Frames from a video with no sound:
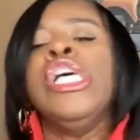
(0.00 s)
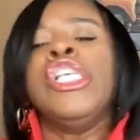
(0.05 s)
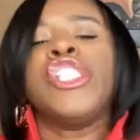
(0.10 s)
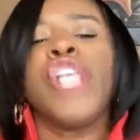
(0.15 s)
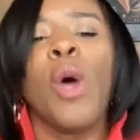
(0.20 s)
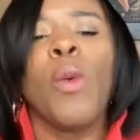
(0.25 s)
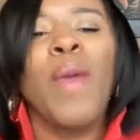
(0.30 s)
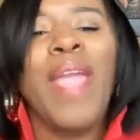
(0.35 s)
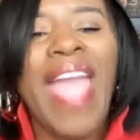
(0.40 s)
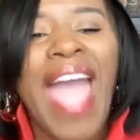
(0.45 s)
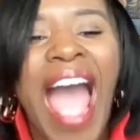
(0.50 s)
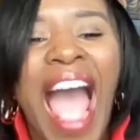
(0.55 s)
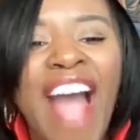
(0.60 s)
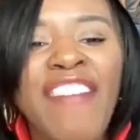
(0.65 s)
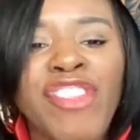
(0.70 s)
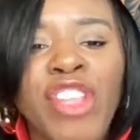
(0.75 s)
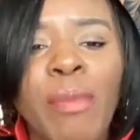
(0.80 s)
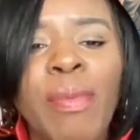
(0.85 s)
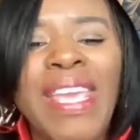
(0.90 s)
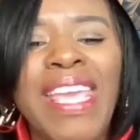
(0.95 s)
So we
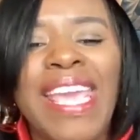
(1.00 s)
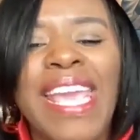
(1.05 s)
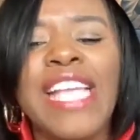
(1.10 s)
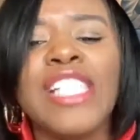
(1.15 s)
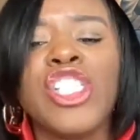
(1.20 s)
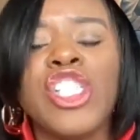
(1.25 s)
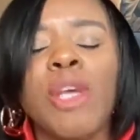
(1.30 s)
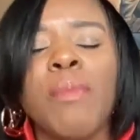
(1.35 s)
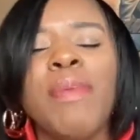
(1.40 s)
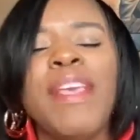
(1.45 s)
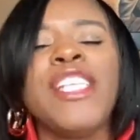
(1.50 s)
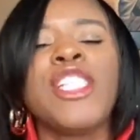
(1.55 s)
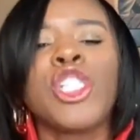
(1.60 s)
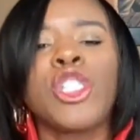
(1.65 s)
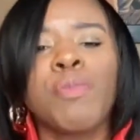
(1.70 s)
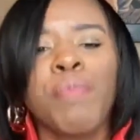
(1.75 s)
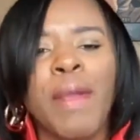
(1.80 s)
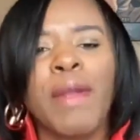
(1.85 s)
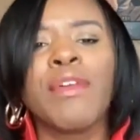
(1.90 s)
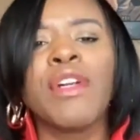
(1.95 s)
have to begin to be
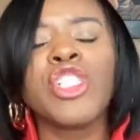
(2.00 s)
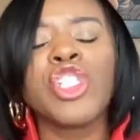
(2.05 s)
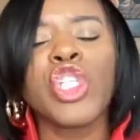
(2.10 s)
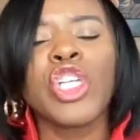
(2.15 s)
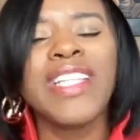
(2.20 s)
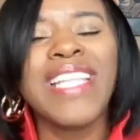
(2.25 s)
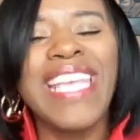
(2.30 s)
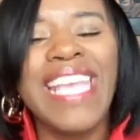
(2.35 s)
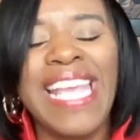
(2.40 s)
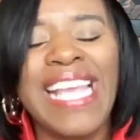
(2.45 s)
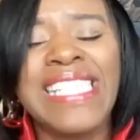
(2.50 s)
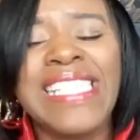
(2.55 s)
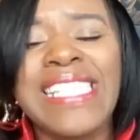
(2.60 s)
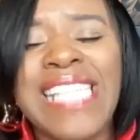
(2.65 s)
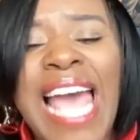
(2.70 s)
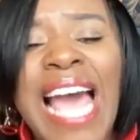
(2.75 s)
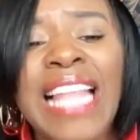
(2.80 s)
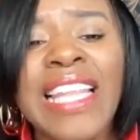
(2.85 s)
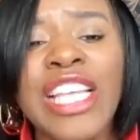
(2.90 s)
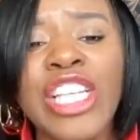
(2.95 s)
spiritually
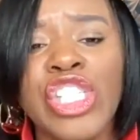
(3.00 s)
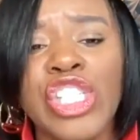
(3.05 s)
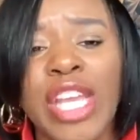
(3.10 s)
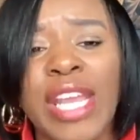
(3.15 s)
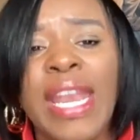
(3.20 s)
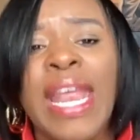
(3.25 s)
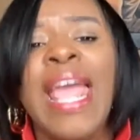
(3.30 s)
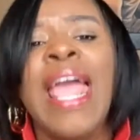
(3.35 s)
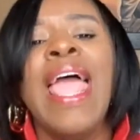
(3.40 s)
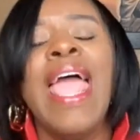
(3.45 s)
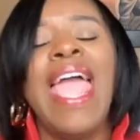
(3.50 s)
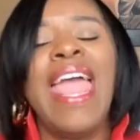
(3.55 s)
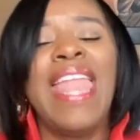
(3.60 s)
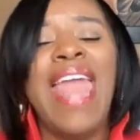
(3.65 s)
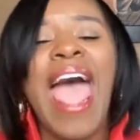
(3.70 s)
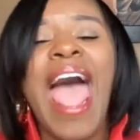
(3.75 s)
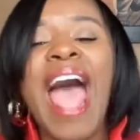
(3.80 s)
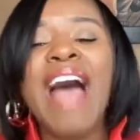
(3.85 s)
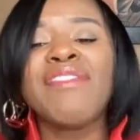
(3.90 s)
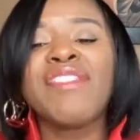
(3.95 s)
intelligent and
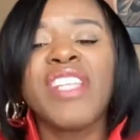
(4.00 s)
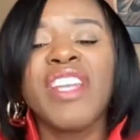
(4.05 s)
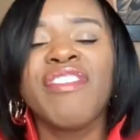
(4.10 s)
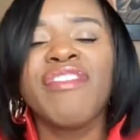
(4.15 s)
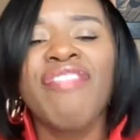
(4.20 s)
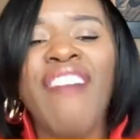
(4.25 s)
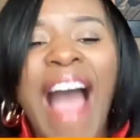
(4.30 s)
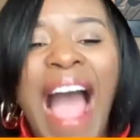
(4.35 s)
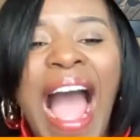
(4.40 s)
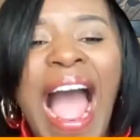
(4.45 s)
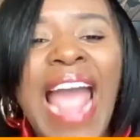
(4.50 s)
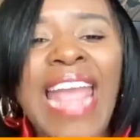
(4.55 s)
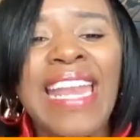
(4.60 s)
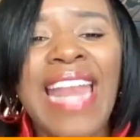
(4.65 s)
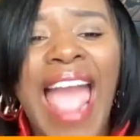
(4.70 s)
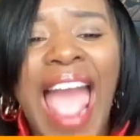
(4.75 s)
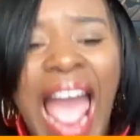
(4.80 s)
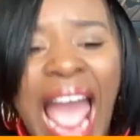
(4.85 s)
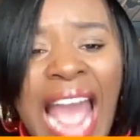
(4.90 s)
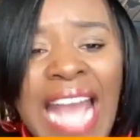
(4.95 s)
have divine
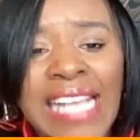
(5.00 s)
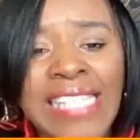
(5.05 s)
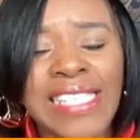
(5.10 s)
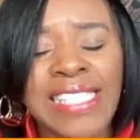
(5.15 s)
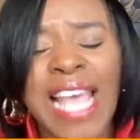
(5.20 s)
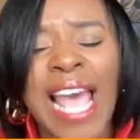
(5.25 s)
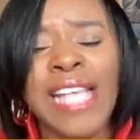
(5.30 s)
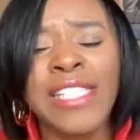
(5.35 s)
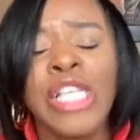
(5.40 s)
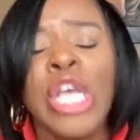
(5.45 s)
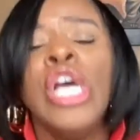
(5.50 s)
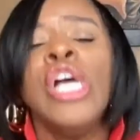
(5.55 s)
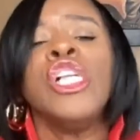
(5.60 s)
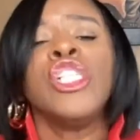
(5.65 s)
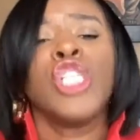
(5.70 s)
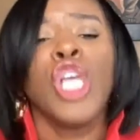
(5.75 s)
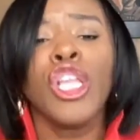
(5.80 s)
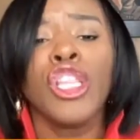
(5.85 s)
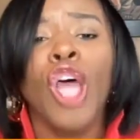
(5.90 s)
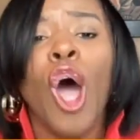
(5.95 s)
access
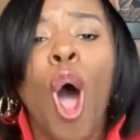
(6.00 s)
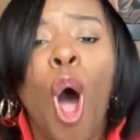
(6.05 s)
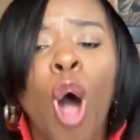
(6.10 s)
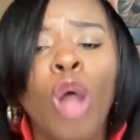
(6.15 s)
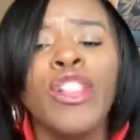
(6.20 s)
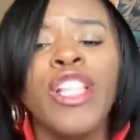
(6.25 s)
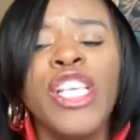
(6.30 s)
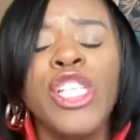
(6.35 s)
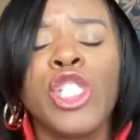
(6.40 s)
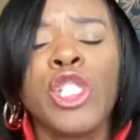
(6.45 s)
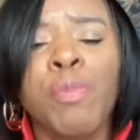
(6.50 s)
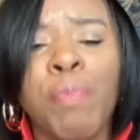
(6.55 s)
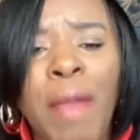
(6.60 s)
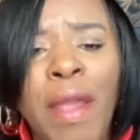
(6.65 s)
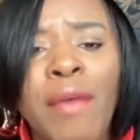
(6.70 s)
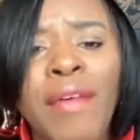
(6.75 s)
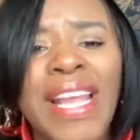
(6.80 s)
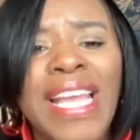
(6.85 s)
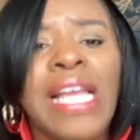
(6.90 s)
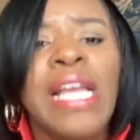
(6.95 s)
to the Holy
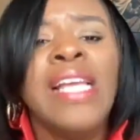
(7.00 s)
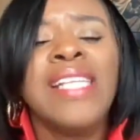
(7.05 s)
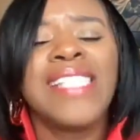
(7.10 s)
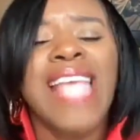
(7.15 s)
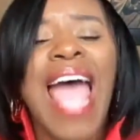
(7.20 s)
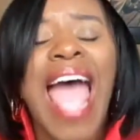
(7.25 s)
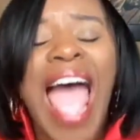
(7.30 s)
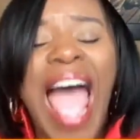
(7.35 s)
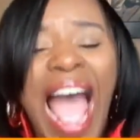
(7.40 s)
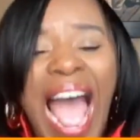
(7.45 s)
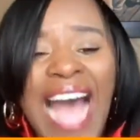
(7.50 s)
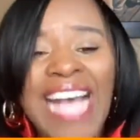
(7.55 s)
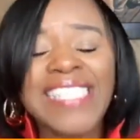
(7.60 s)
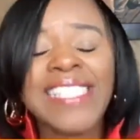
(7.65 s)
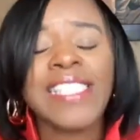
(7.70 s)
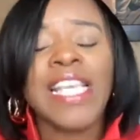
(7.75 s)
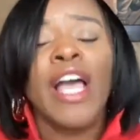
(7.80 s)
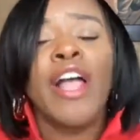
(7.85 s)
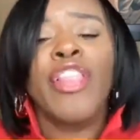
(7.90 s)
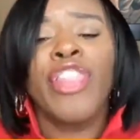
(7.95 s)
Spirit to
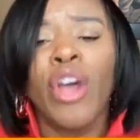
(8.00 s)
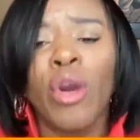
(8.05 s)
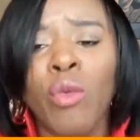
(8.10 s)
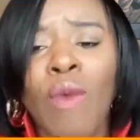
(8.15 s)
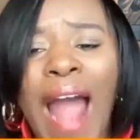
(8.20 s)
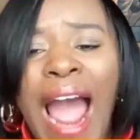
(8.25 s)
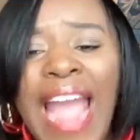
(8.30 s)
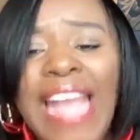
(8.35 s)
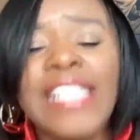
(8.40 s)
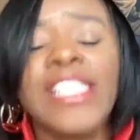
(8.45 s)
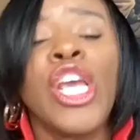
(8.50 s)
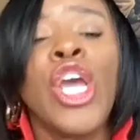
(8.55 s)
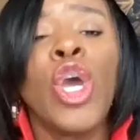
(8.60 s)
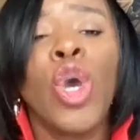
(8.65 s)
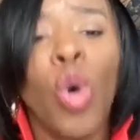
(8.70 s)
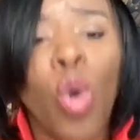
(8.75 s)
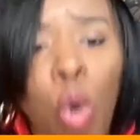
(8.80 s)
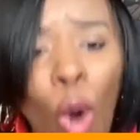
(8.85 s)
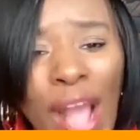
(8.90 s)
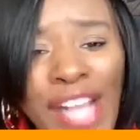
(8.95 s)
ask the right
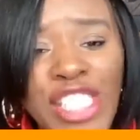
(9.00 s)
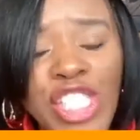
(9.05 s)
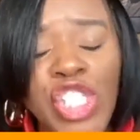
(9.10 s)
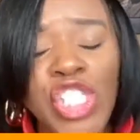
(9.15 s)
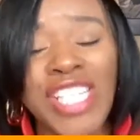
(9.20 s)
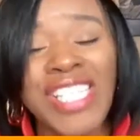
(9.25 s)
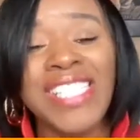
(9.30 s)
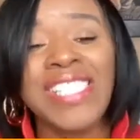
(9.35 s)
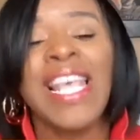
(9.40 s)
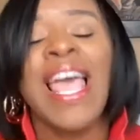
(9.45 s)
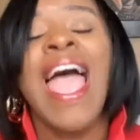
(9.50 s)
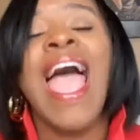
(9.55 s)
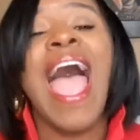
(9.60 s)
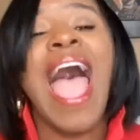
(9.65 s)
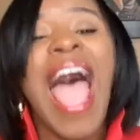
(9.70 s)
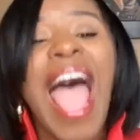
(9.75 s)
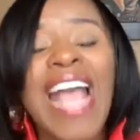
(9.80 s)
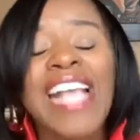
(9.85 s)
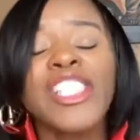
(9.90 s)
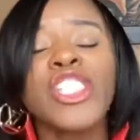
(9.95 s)
questions.
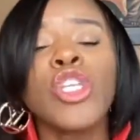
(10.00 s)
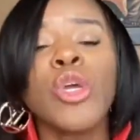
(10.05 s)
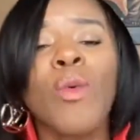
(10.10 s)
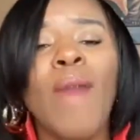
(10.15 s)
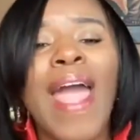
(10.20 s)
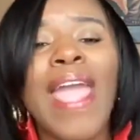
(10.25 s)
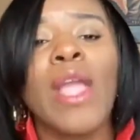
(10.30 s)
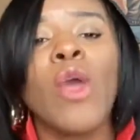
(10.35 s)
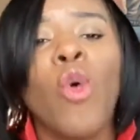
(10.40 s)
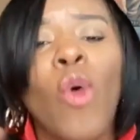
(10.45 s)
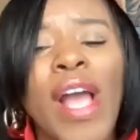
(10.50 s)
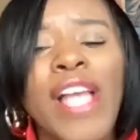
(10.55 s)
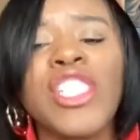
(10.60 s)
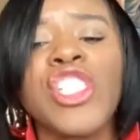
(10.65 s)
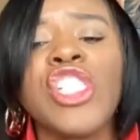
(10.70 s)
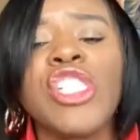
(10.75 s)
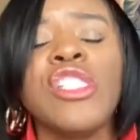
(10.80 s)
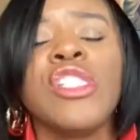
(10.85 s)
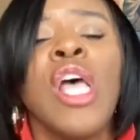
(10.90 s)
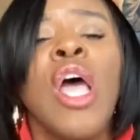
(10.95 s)
Ask the right
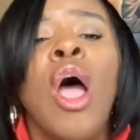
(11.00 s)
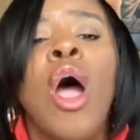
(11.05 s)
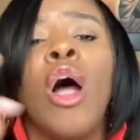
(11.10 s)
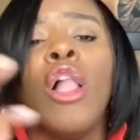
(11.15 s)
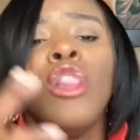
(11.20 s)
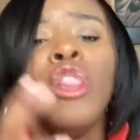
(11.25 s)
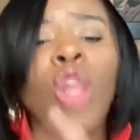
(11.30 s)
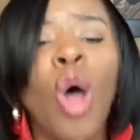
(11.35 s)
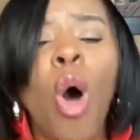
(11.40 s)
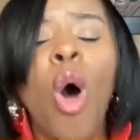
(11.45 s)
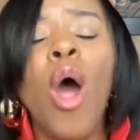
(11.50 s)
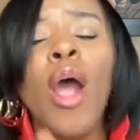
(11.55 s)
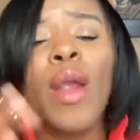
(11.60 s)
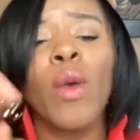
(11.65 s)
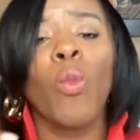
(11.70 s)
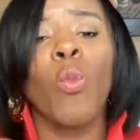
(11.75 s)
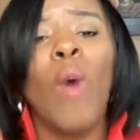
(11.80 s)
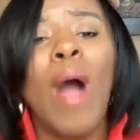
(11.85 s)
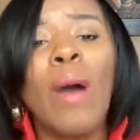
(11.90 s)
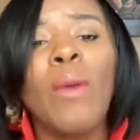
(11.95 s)
questions.
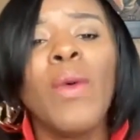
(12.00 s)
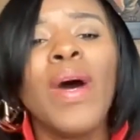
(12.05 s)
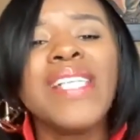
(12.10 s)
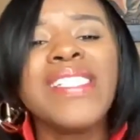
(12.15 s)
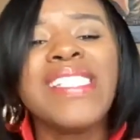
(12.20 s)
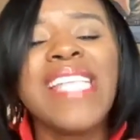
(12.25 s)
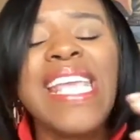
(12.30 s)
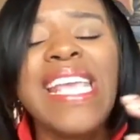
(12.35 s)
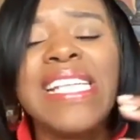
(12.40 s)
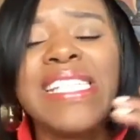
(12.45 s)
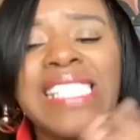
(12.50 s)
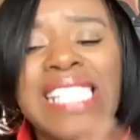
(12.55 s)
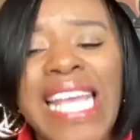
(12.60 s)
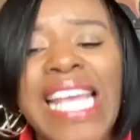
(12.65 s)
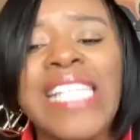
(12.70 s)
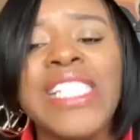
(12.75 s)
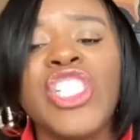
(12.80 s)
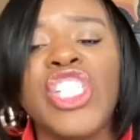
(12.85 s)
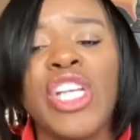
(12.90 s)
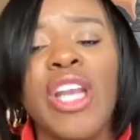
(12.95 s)
Lord, what was the
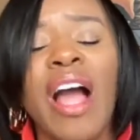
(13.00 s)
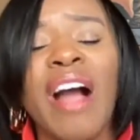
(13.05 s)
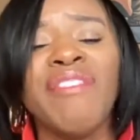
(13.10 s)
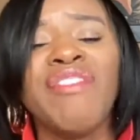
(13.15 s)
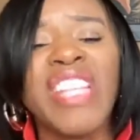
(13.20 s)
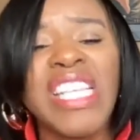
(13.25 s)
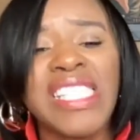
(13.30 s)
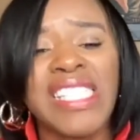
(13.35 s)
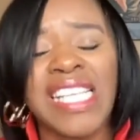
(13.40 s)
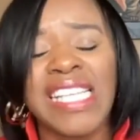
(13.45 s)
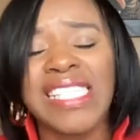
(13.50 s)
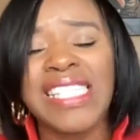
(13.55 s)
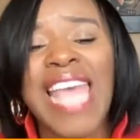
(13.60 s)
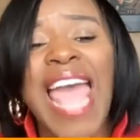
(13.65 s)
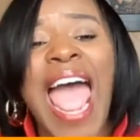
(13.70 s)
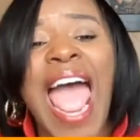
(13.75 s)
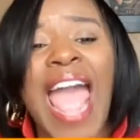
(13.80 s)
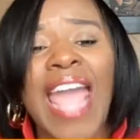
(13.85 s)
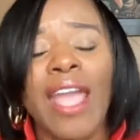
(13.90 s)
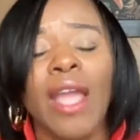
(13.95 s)
intention of this
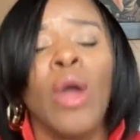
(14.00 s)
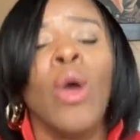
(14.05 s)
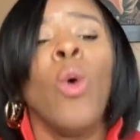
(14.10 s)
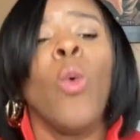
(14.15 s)
attack?